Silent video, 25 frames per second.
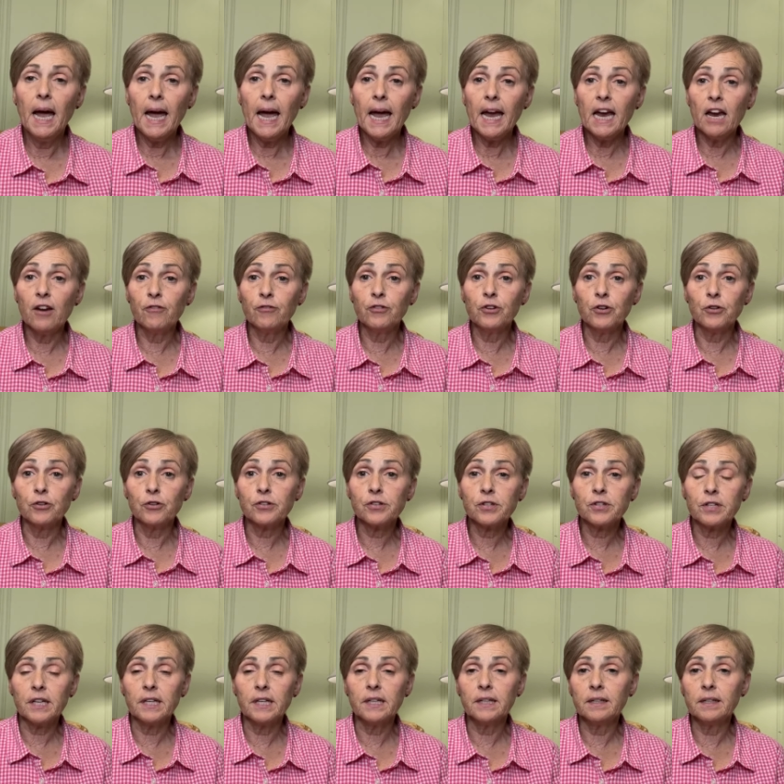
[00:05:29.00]
If your
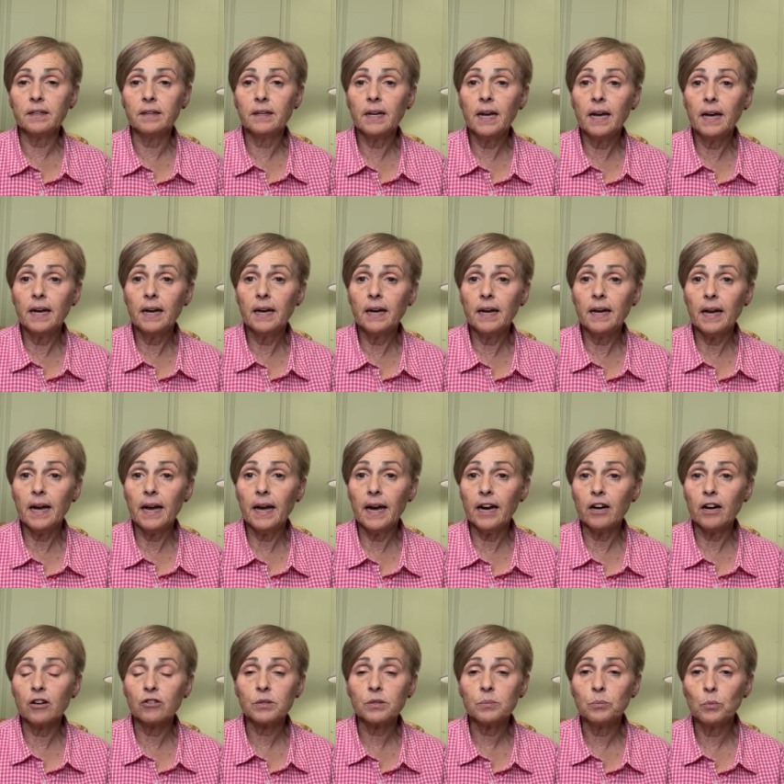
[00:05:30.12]
skin
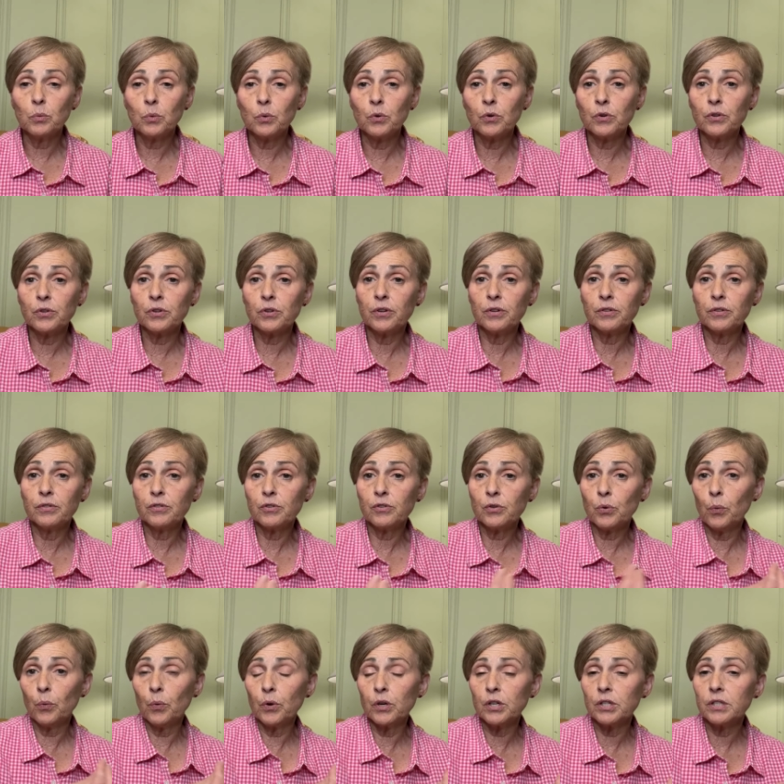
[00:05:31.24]
errs more
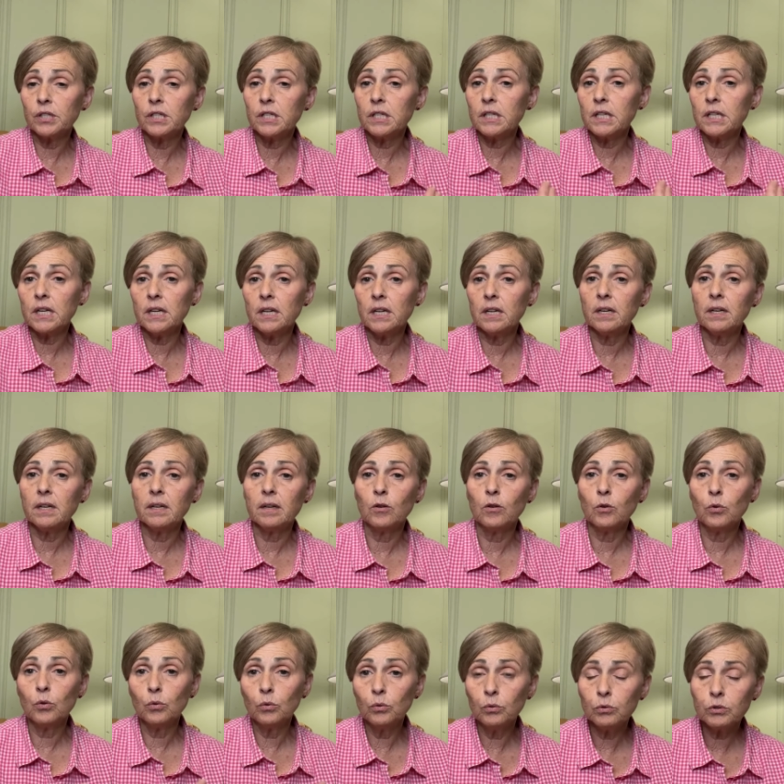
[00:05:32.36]
towards the
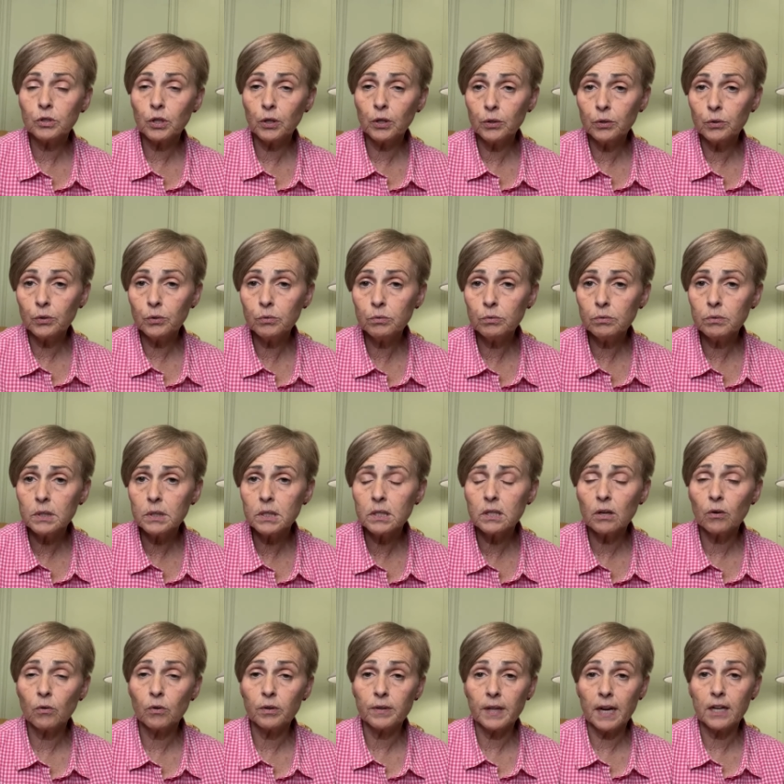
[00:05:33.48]
cool tones
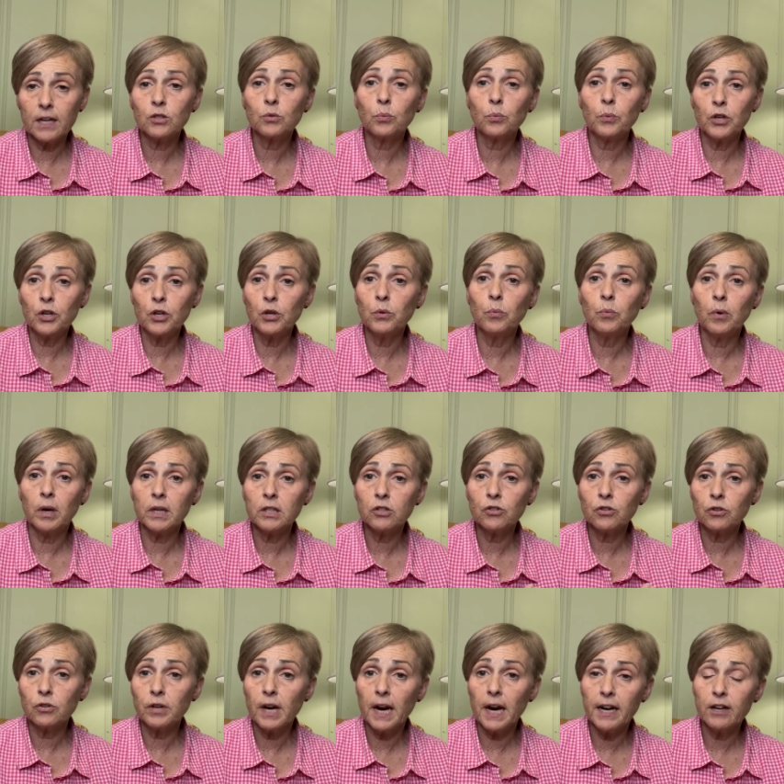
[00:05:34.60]
or that's where you want
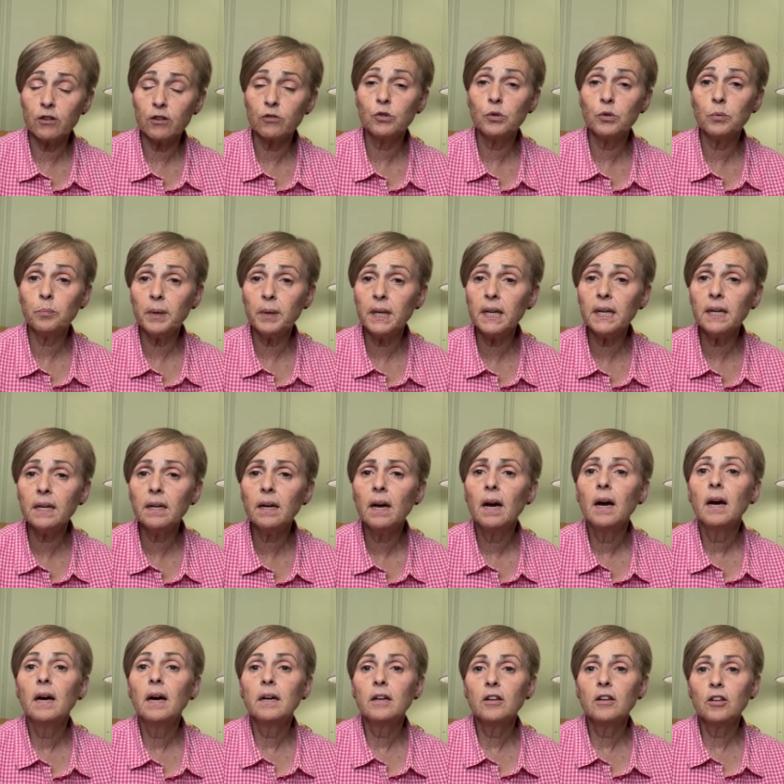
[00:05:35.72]
your hair to be,
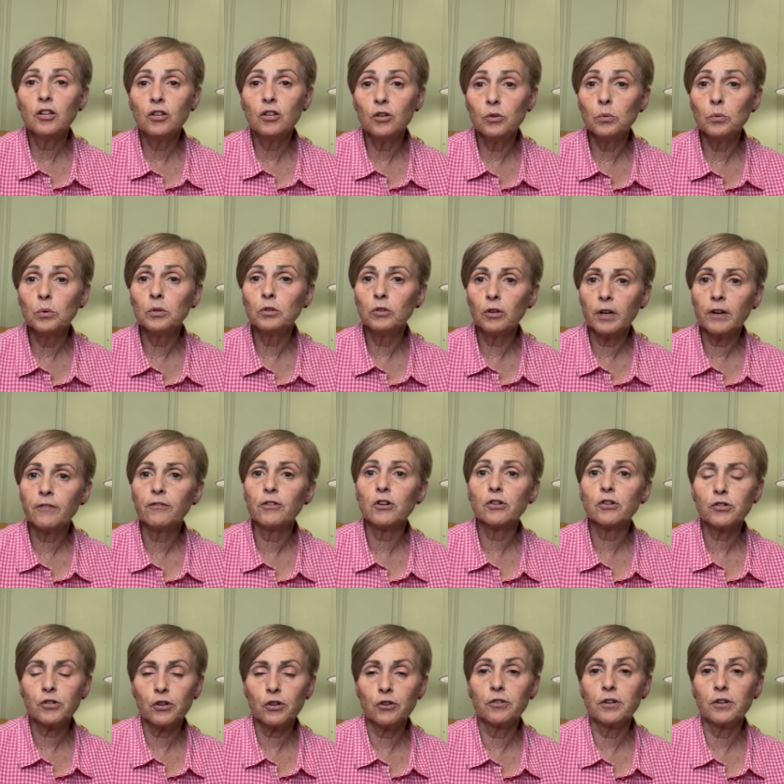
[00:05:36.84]
you will look for a
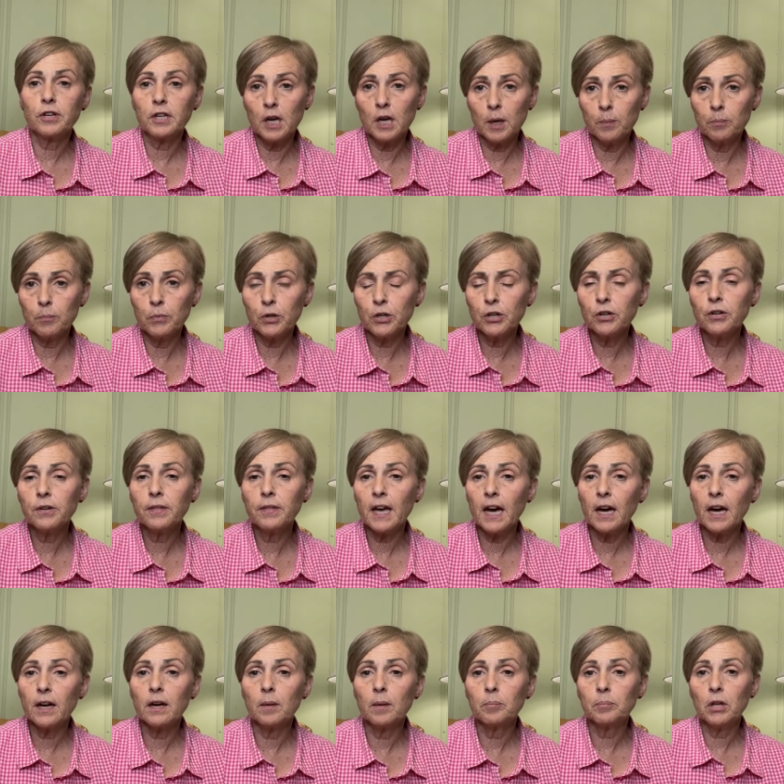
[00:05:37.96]
certain number
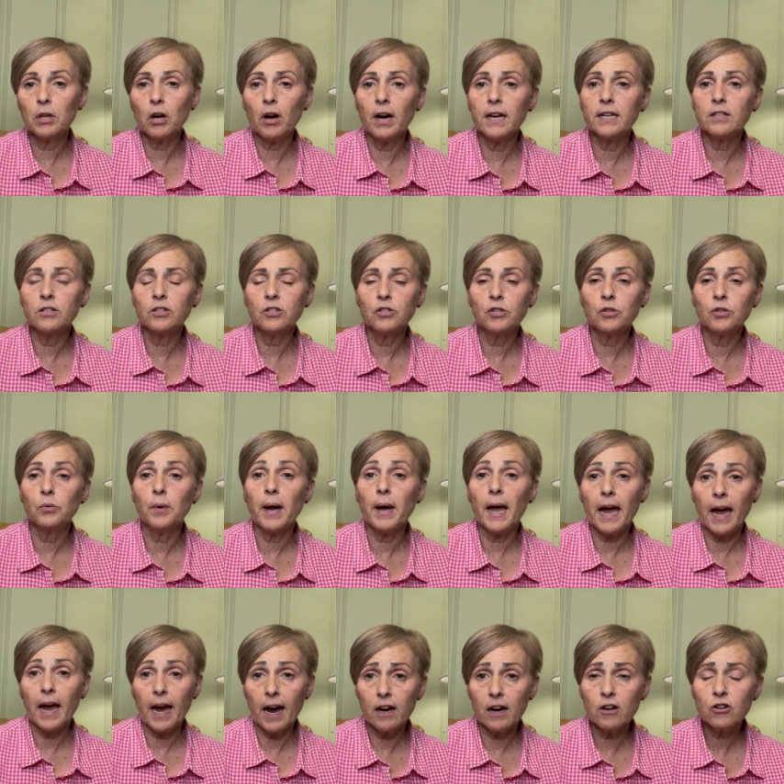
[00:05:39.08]
that applies to
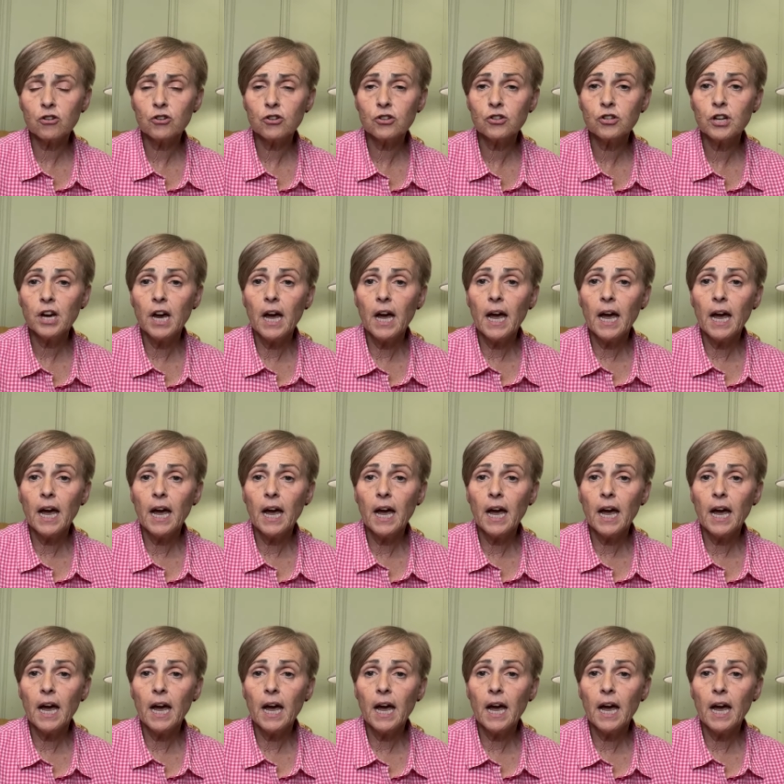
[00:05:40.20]
ash.